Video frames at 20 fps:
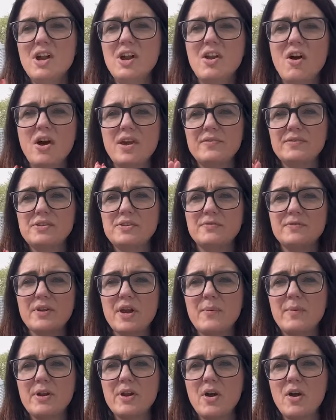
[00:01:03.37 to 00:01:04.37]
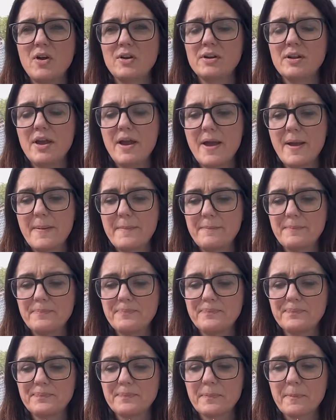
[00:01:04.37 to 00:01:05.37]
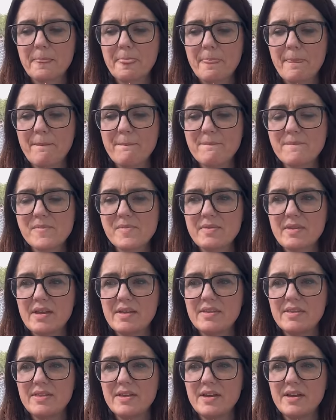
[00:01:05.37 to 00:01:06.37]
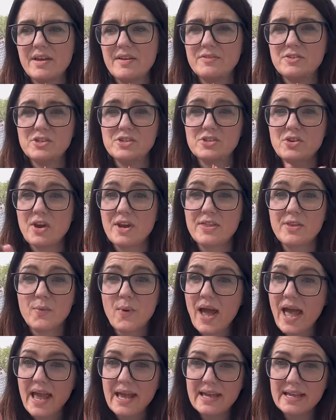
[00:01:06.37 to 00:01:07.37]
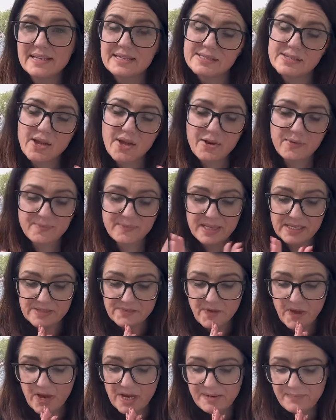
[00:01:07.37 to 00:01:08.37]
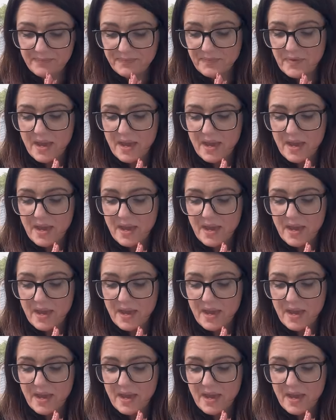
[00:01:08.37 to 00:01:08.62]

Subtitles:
of life stuff going on that have just got in the way, so that's fine.